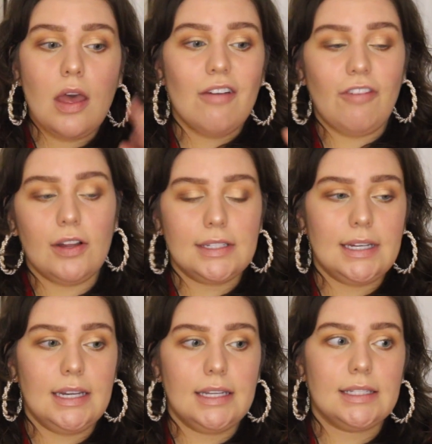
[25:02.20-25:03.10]

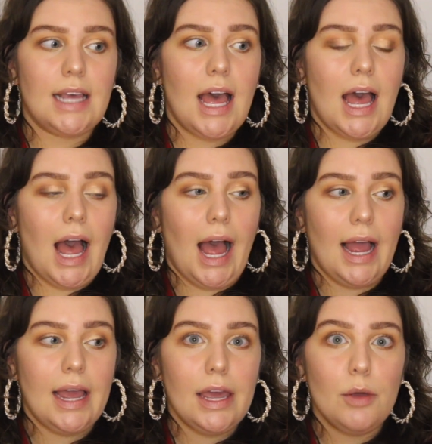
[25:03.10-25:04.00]
falsies.
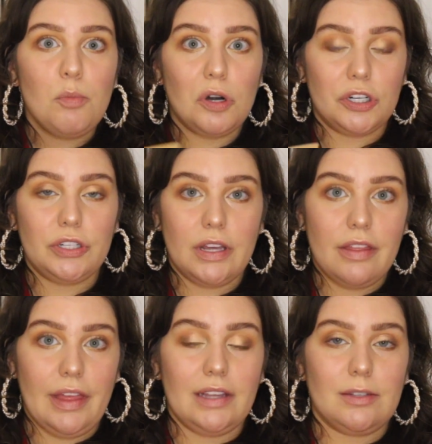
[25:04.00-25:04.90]
I personally
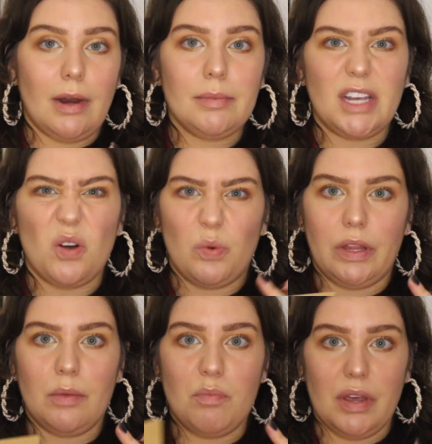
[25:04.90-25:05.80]
think sometimes like a
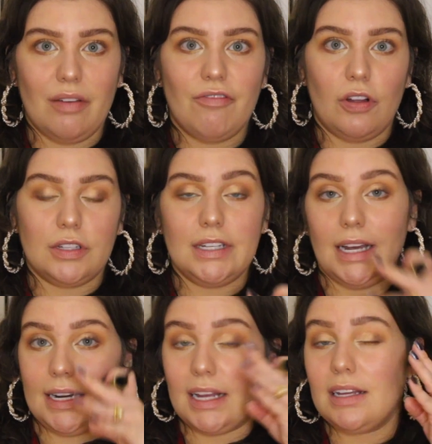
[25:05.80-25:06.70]
really big falsie
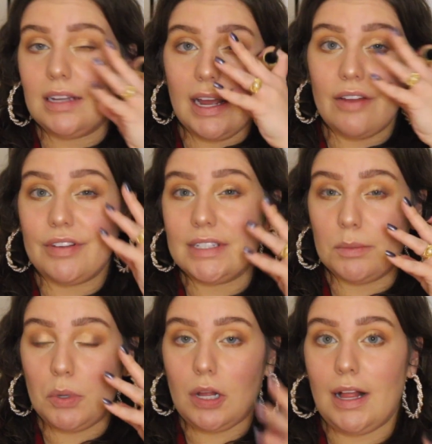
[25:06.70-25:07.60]
on a kind of a
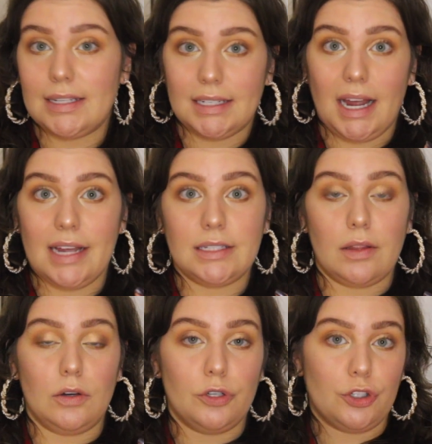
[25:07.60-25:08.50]
simple classic eye is a
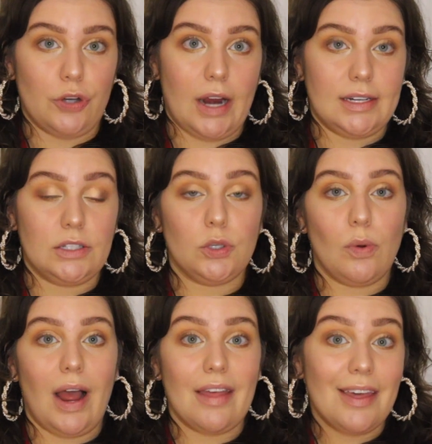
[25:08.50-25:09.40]
little distracting,
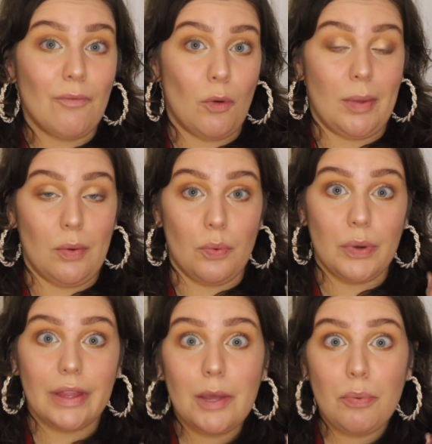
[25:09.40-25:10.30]
so I think what would be
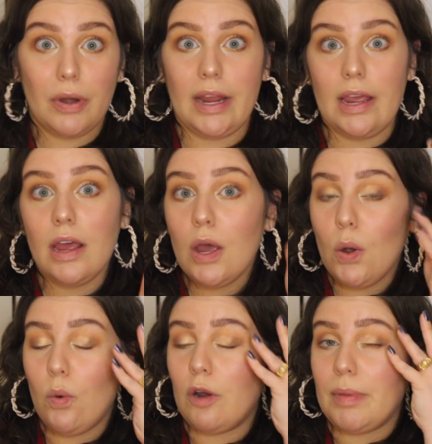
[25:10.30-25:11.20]
really pretty
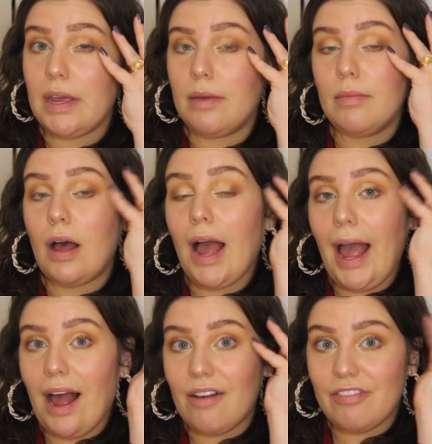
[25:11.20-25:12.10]
would be a
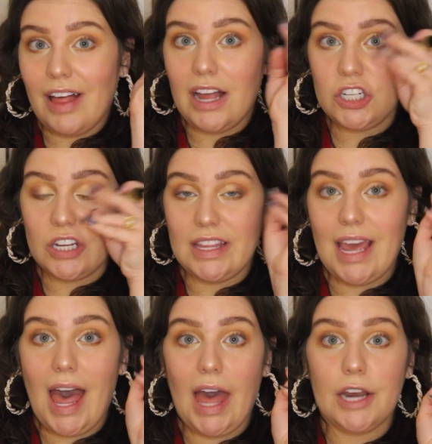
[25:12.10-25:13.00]
half lash at the
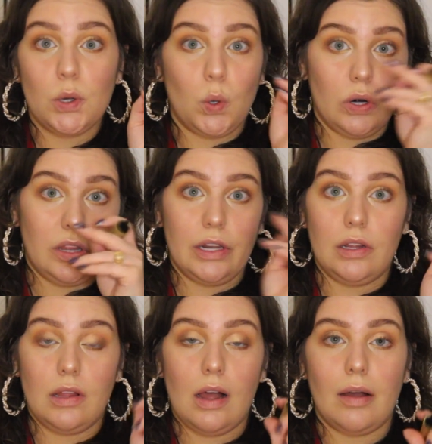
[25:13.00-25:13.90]
end, or a
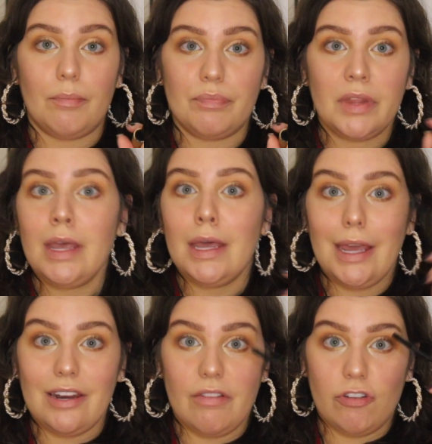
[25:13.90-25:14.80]
little
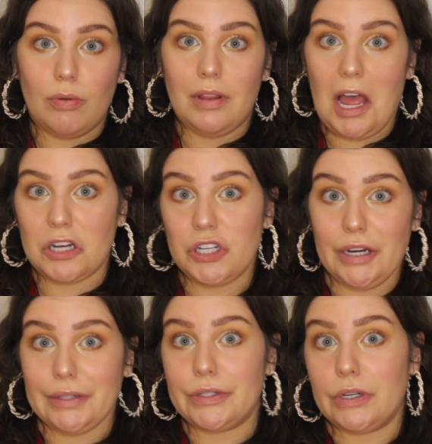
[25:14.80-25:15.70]
individual lash
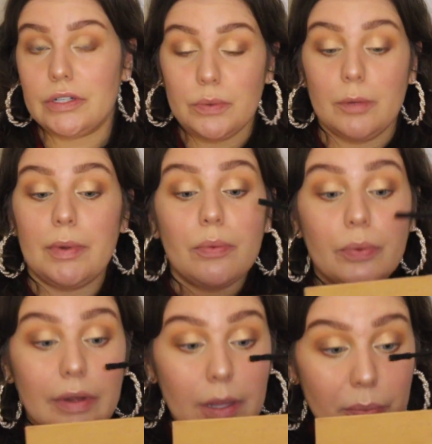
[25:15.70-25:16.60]
inserts would be
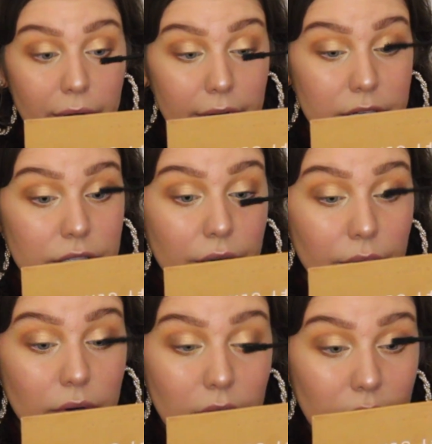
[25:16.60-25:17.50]
really pretty too.